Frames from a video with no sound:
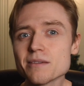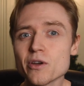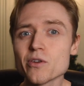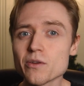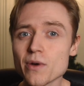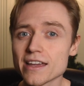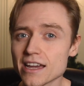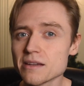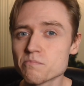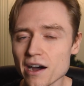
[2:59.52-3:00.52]
the Milky Way
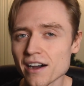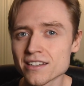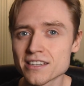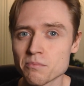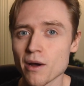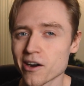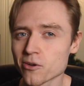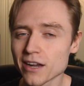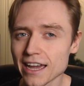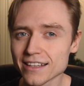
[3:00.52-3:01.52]
a barred spiral
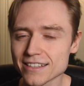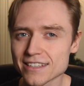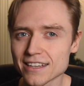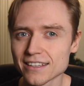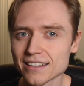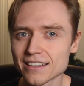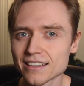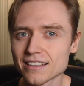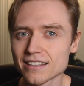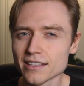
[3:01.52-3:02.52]
galaxy?
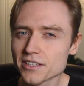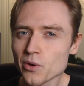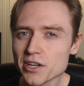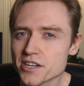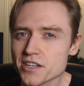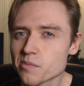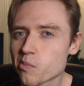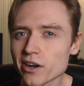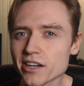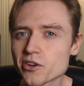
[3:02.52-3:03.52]
This question is
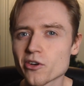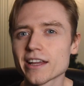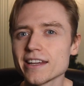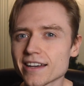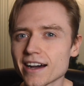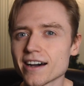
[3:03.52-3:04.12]
pretty tricky to